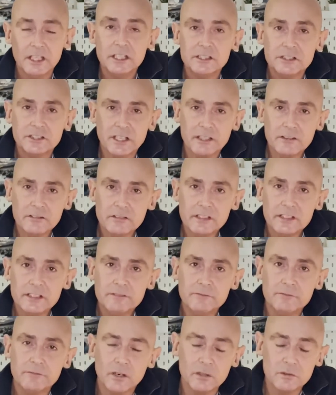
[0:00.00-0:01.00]
Generally,
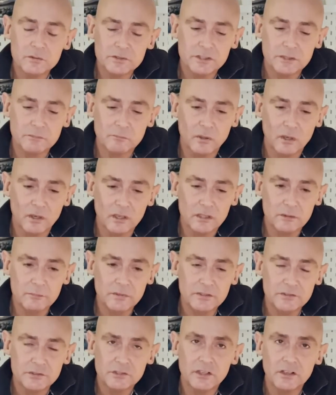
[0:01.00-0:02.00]
in votes in
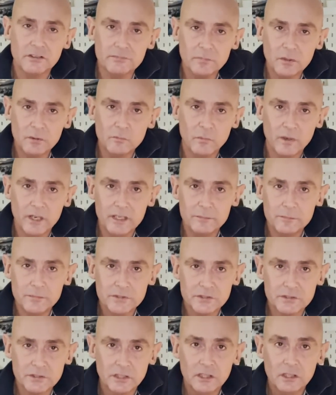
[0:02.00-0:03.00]
Parliament, government
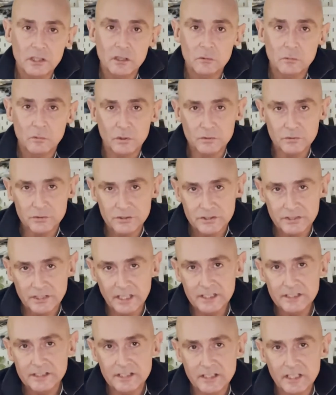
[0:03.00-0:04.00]
whips will
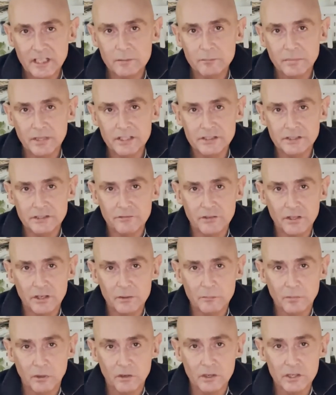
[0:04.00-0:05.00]
say to the MPs of their
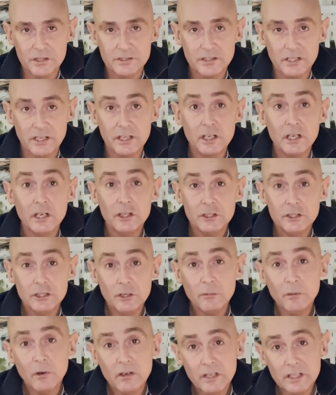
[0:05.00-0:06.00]
party,
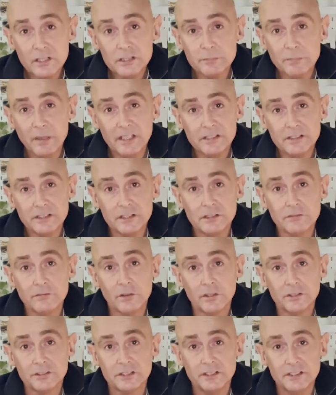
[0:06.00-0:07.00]
you are expected to
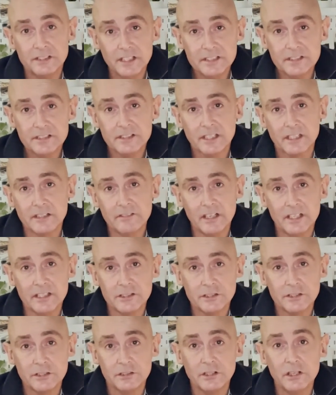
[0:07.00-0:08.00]
vote in this
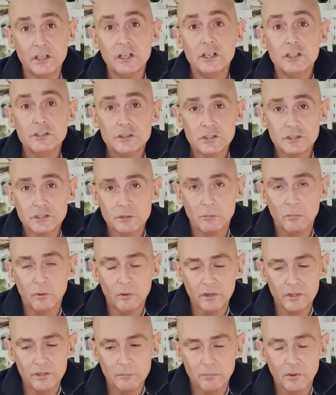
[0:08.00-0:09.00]
direction to
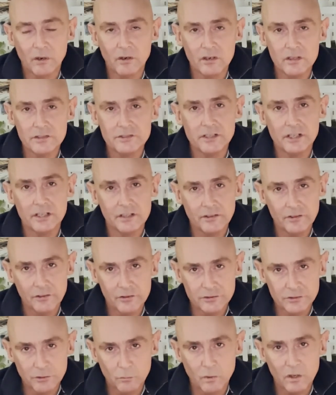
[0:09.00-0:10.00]
support the party.
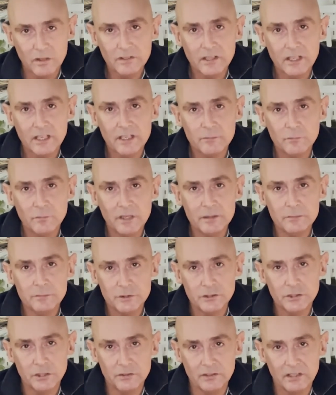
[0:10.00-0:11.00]
There's a 1-line whip,
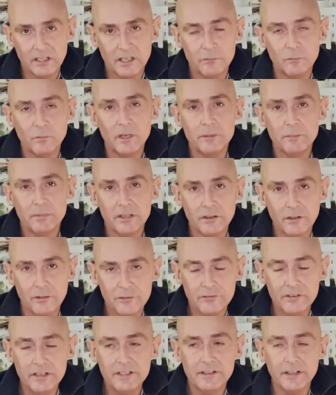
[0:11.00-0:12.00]
2-line whip, and a
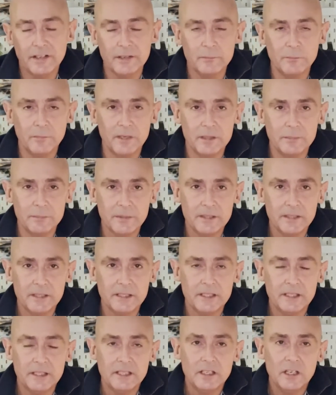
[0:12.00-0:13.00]
3-line whip.
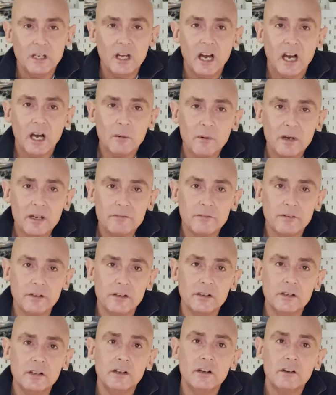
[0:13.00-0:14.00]
However,
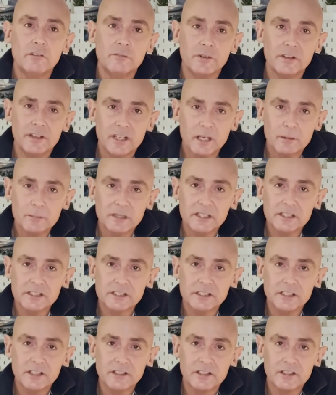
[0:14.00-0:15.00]
for the
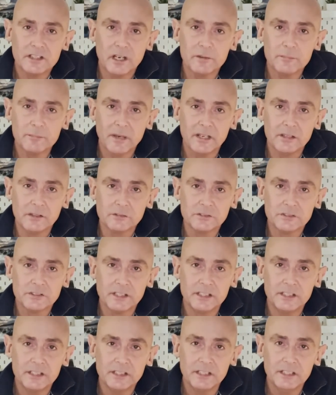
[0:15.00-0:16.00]
abolition of the death
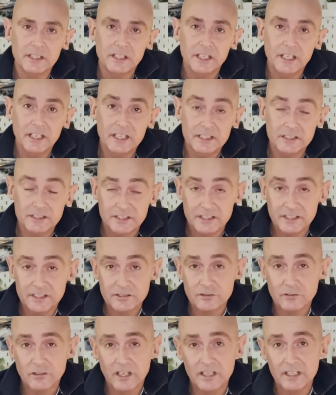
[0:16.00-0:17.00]
penalty, it
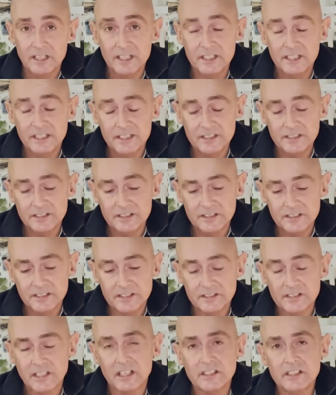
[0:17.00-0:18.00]
is
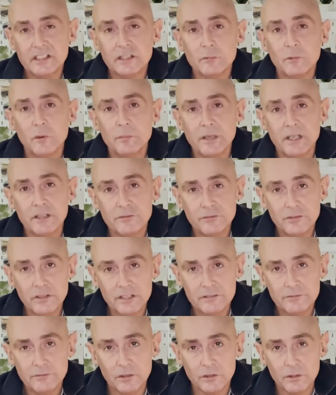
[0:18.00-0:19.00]
decided it will be a
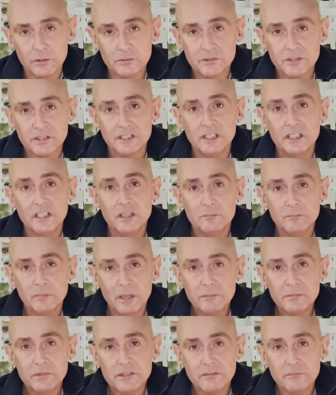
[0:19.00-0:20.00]
free vote.
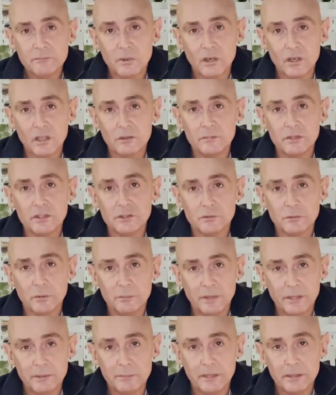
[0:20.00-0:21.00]
Members of Parliament will
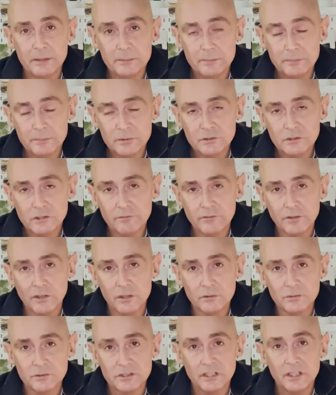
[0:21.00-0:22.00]
be able to
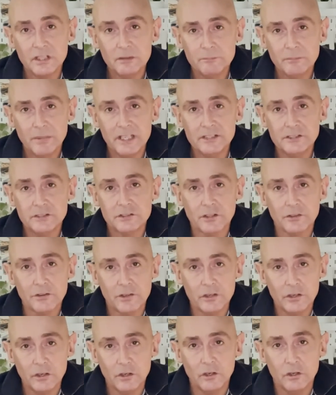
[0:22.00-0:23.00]
vote based on
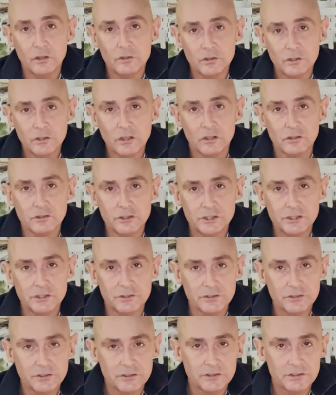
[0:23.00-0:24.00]
their own
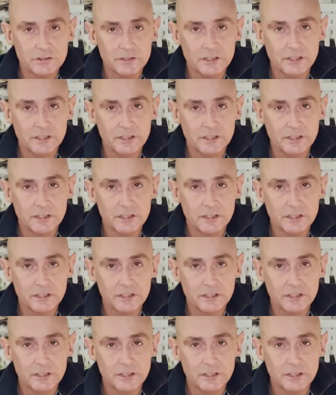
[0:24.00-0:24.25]
conscience.